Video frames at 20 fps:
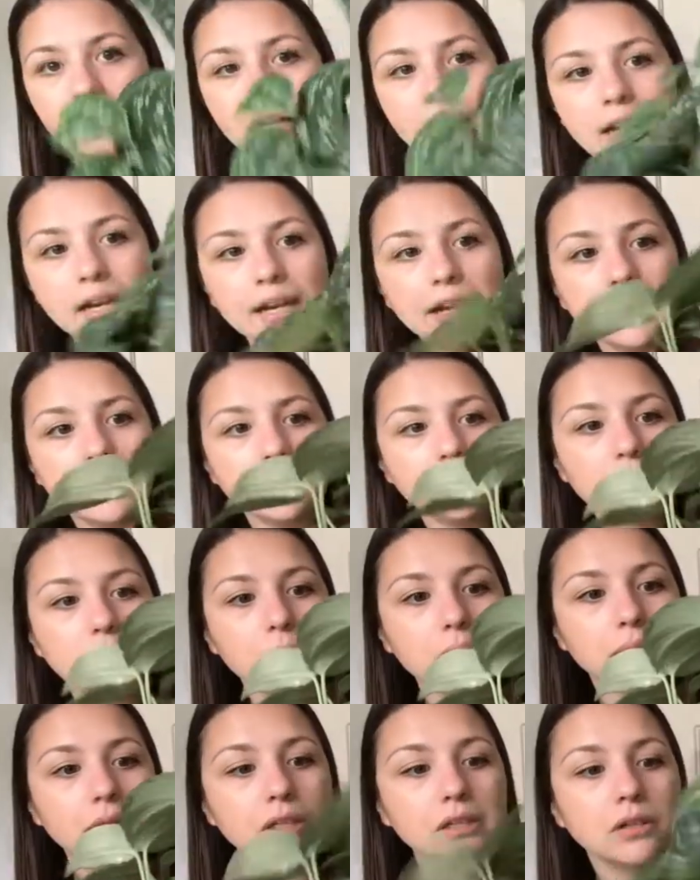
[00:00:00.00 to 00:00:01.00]
It is
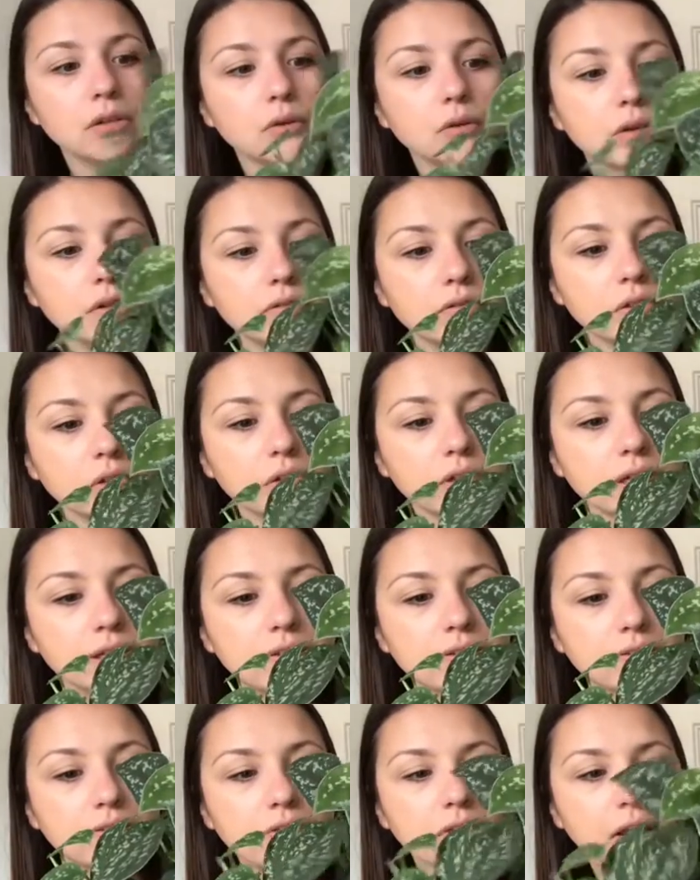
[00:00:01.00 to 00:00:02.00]
beautiful.
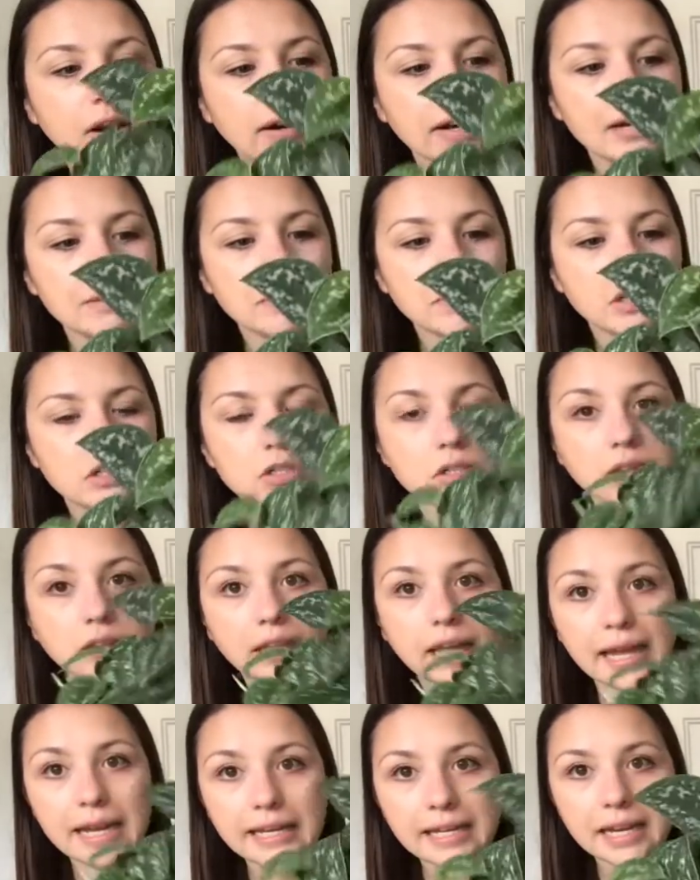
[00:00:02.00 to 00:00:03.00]
It's very much
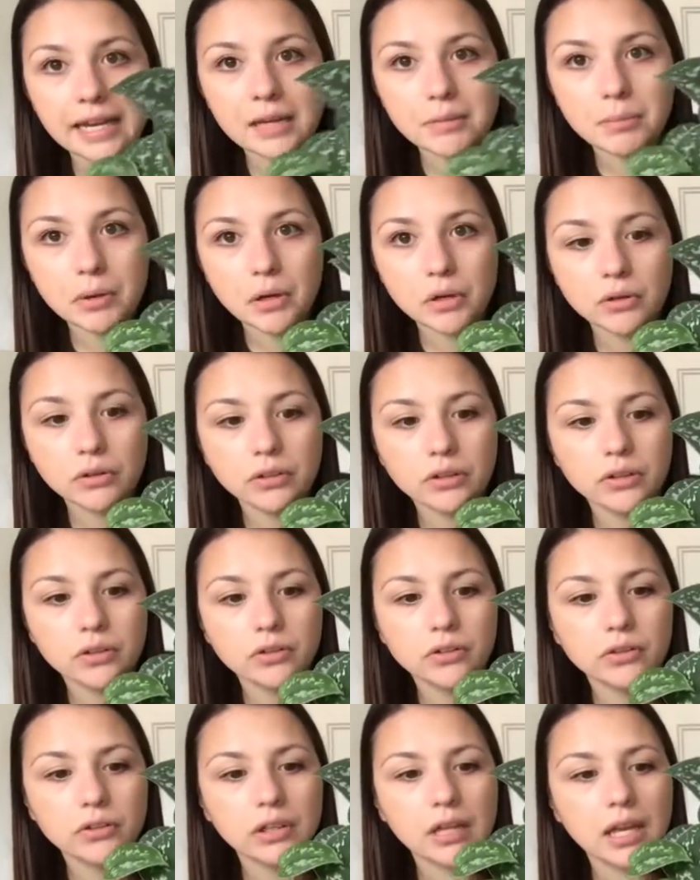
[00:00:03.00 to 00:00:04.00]
like a
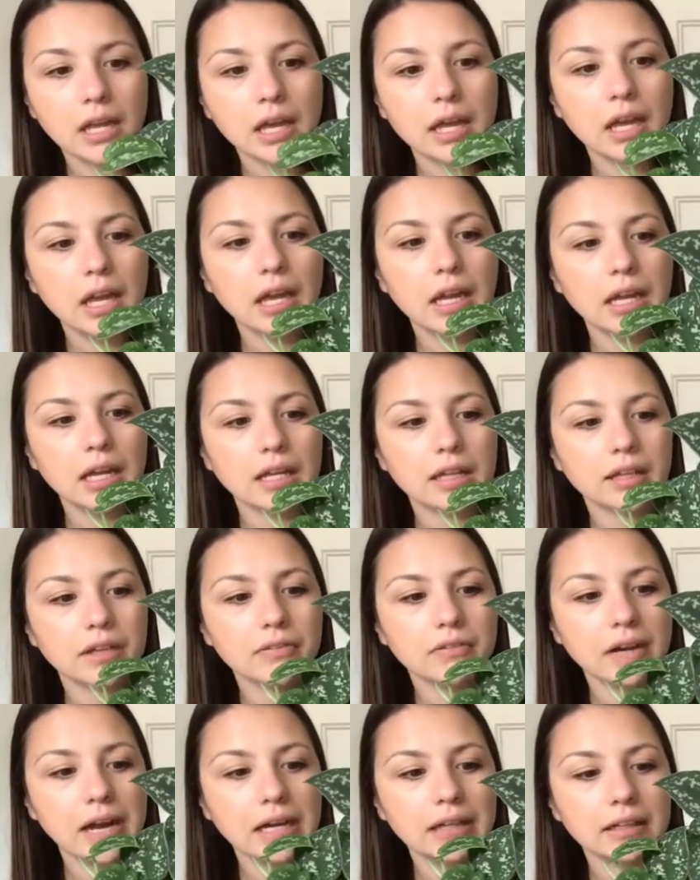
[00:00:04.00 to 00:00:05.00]
Pothos in the
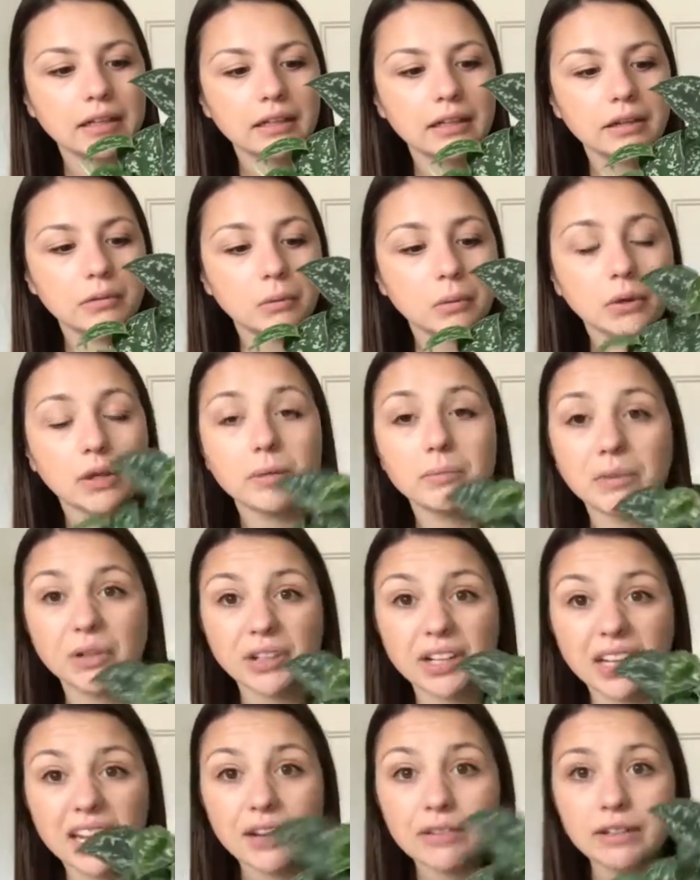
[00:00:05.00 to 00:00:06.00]
fact that it will
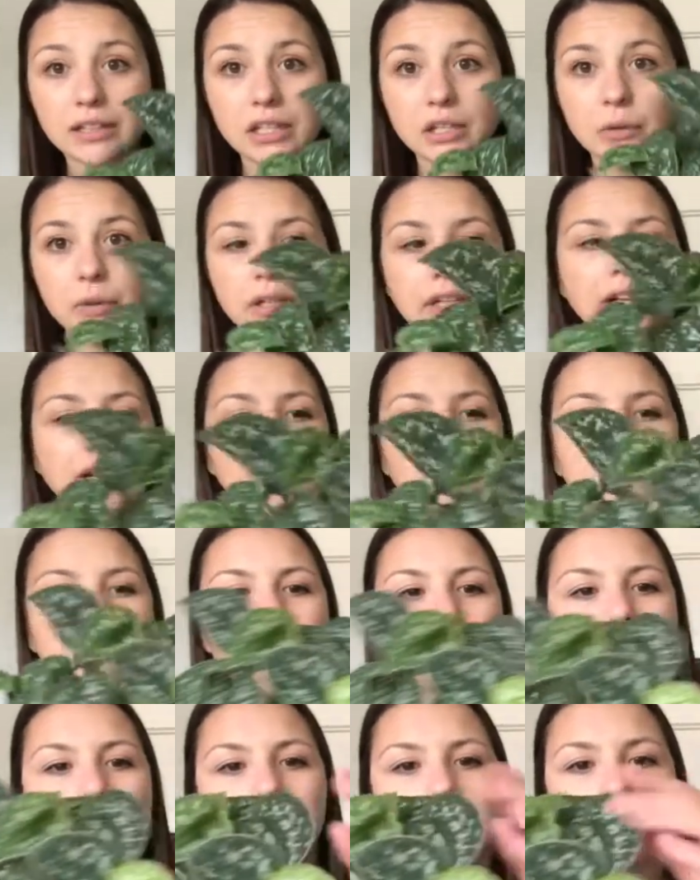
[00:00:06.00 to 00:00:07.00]
communicate with you when it needs to be
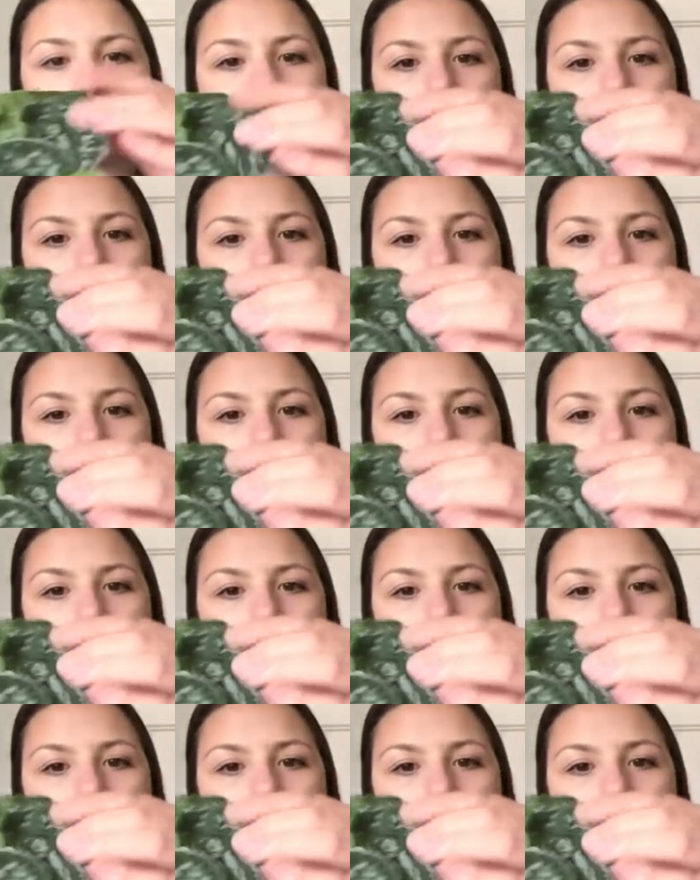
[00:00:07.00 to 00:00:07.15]
watered.